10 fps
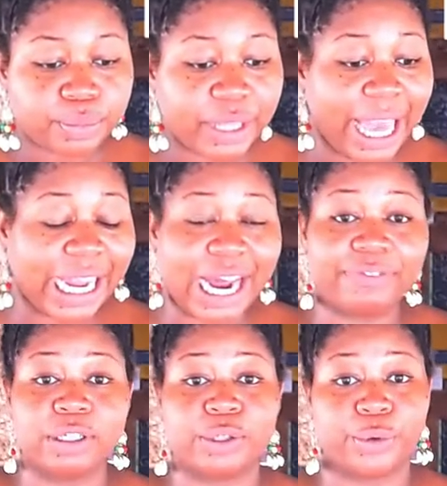And
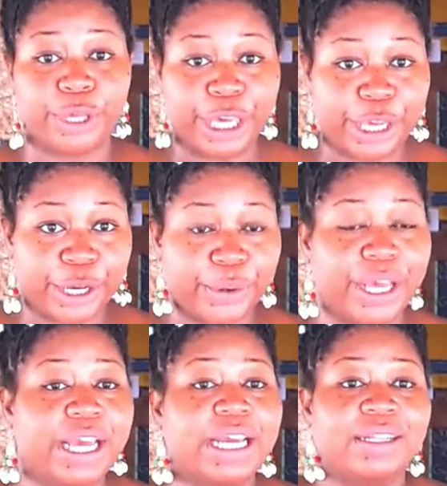after
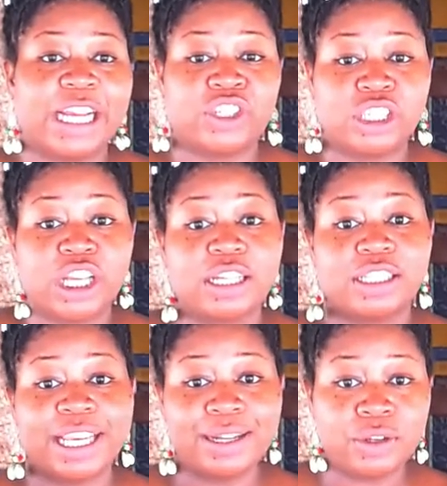Trujillo, they just
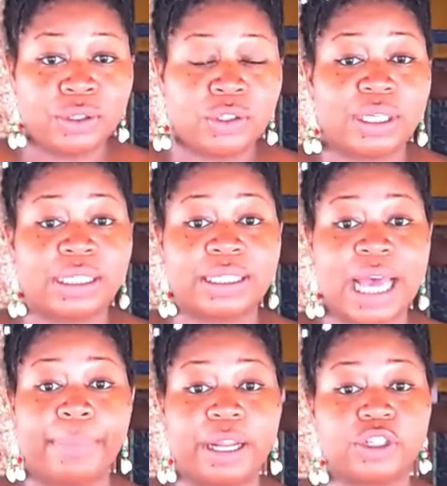continue to
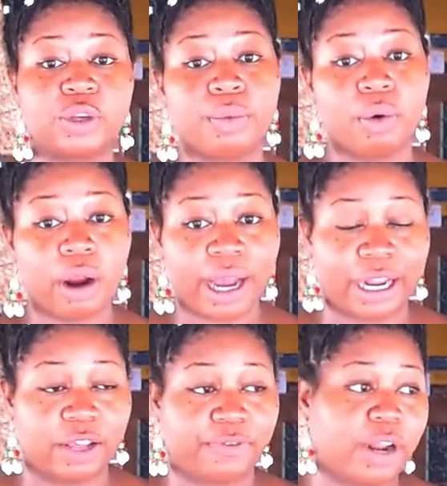establish more
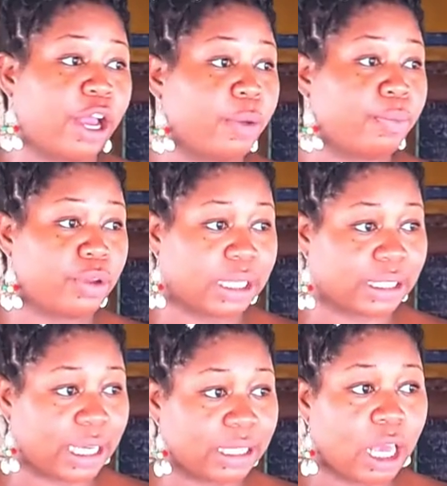Garifuna
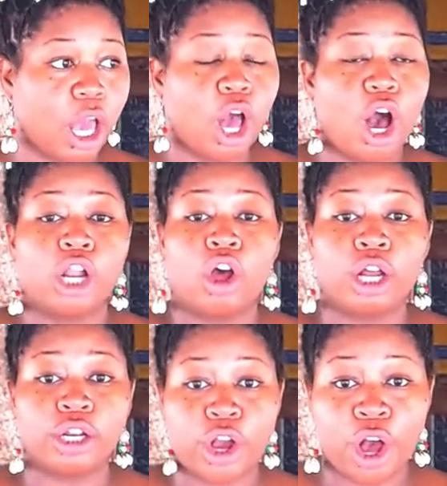communities
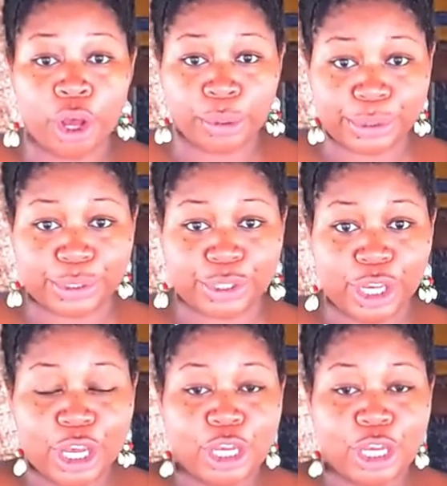along the coast.